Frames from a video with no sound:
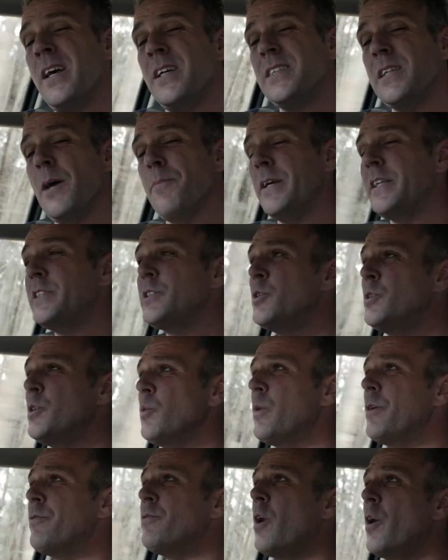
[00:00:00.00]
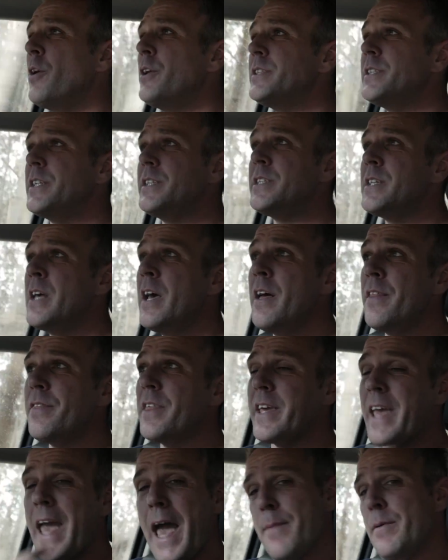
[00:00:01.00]
Something too that we've noticed is
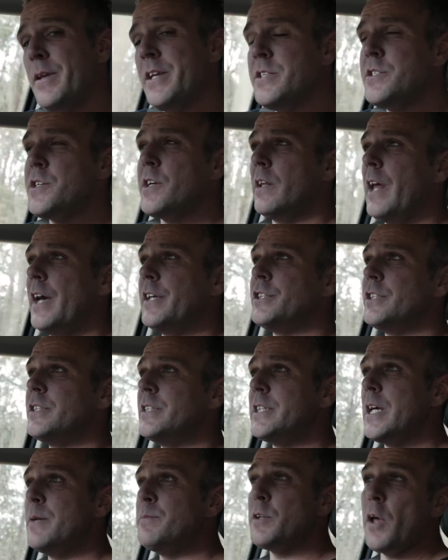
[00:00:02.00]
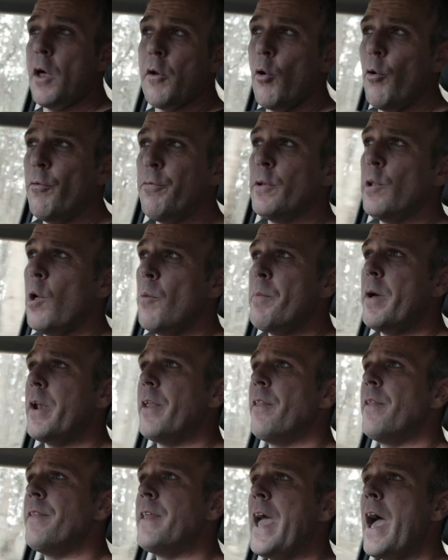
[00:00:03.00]
the cabin insulation seems an awful lot better
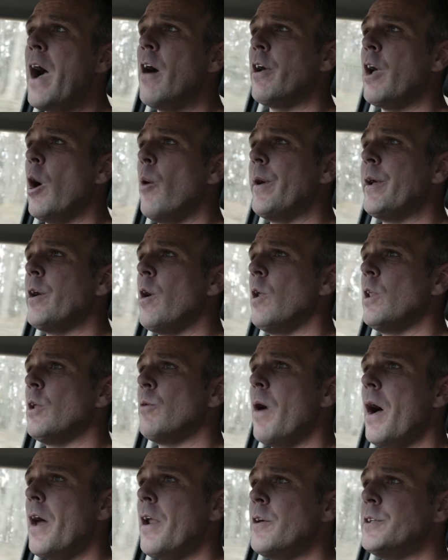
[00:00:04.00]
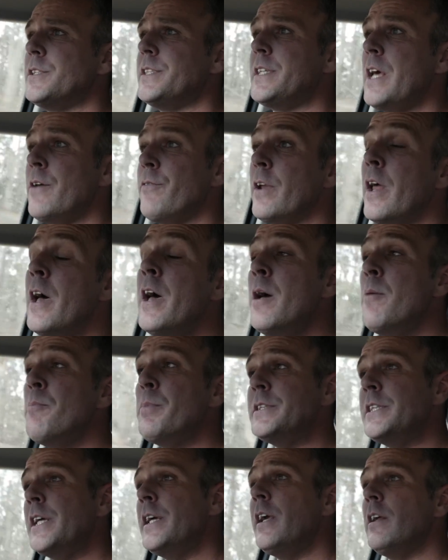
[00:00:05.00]
than the outgoing Colorado 7,
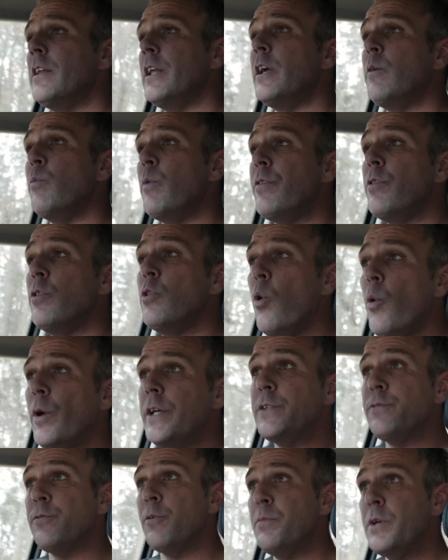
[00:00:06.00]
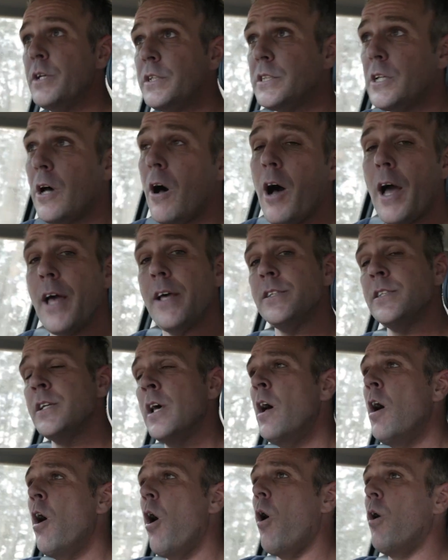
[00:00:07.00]
particularly with noise from your tyres
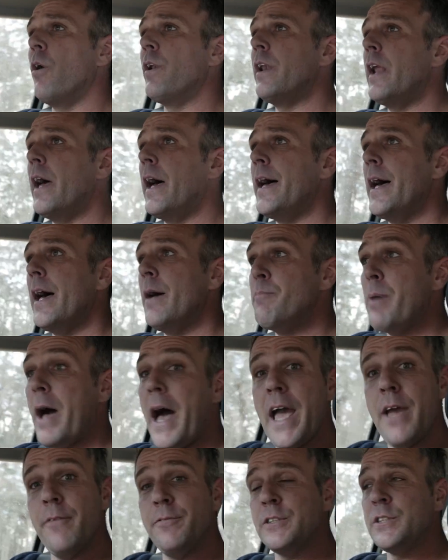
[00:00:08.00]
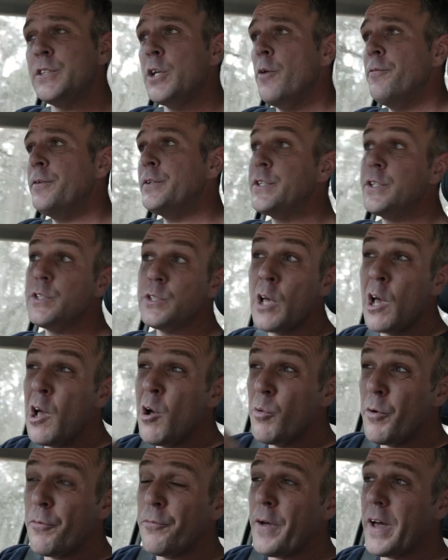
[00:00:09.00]
on paved surfaces.
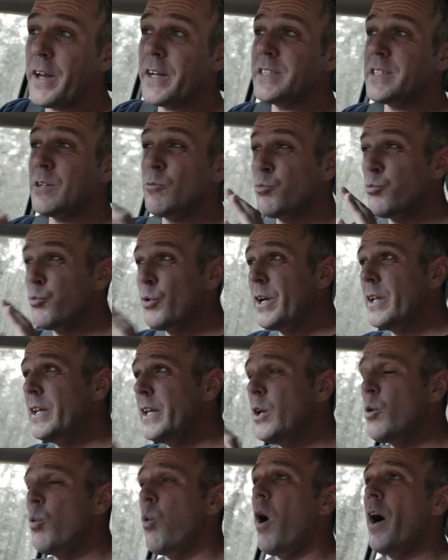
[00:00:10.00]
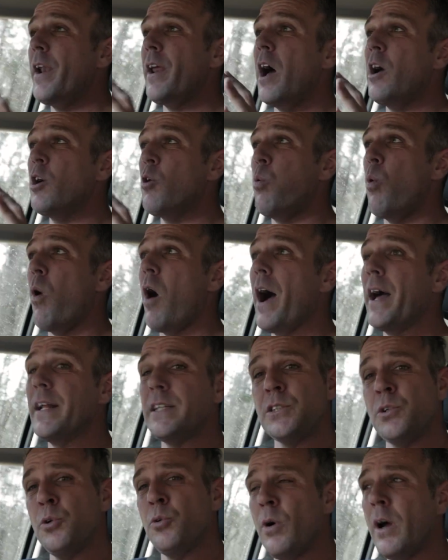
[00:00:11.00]
We've found it's really quite a quiet
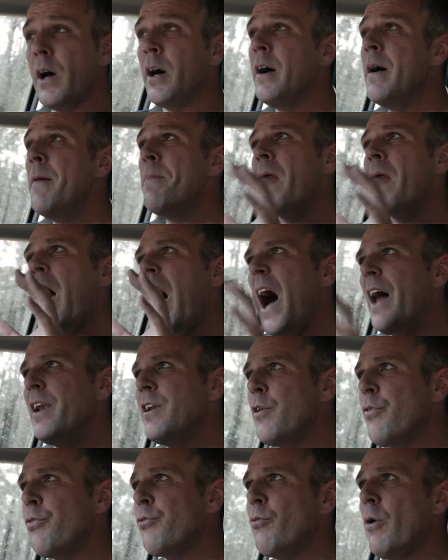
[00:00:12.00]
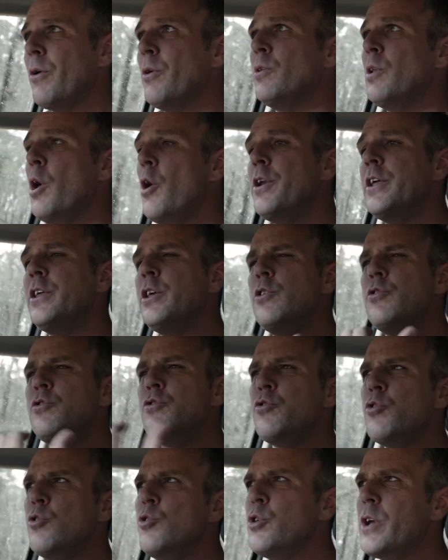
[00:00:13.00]
tourer. Under throttle loading, you
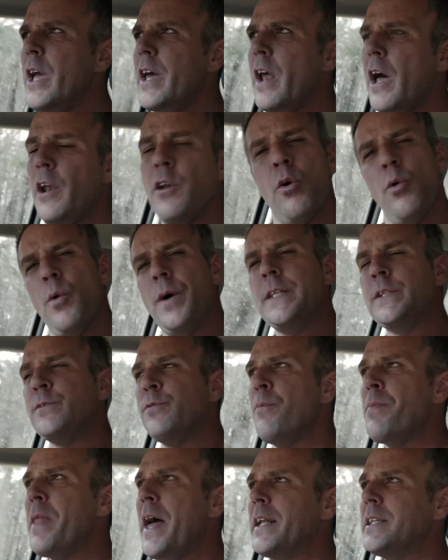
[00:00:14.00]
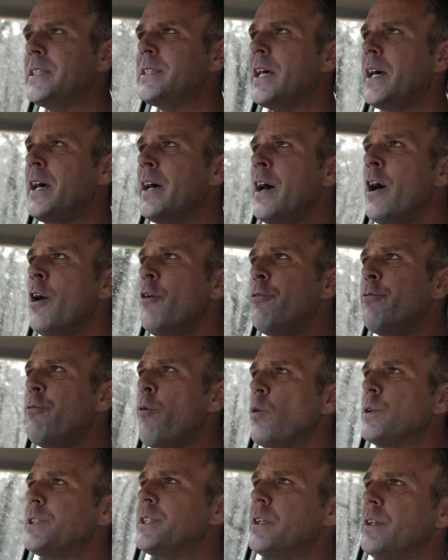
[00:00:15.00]
do get a noise from that
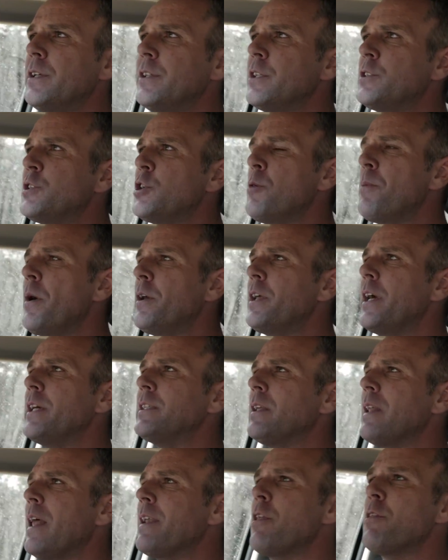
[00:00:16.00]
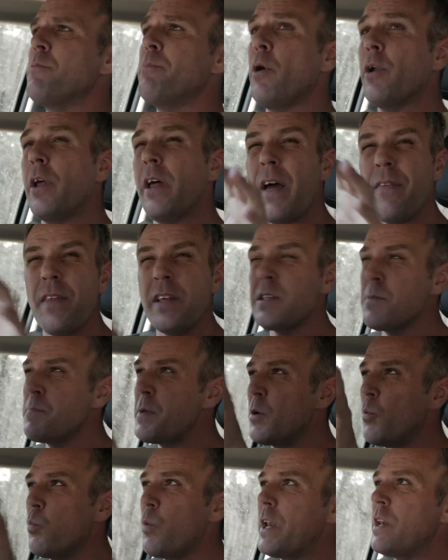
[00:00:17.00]
4-cylinder turbo diesel under the bonnet, and there's a
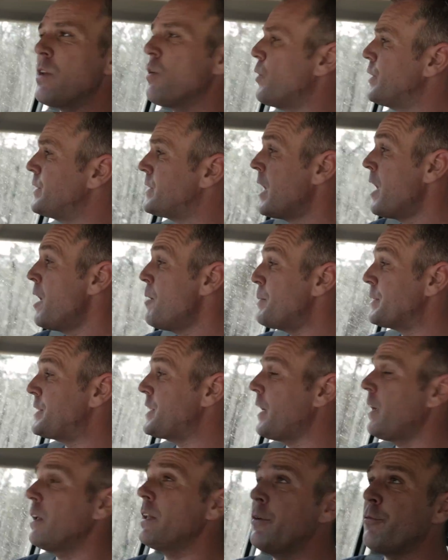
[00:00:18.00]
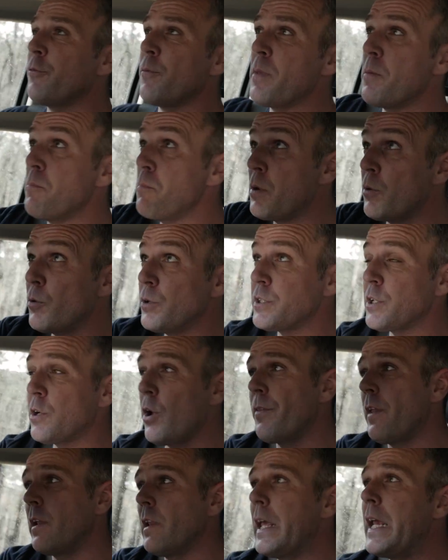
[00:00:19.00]
bit of wind noise, particularly from the mirrors and
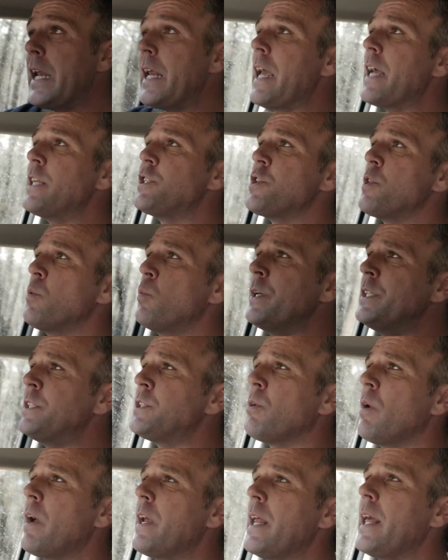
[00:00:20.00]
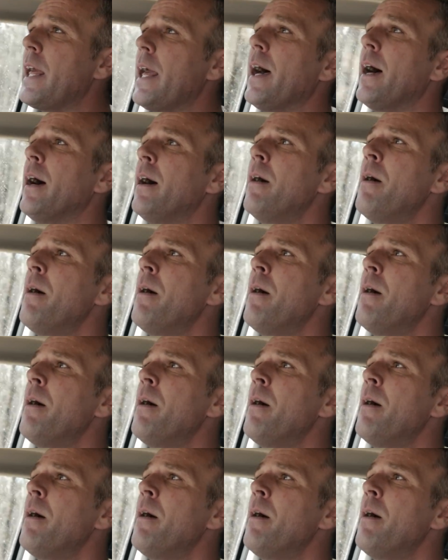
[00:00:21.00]
on the leading edge of the windscreen here.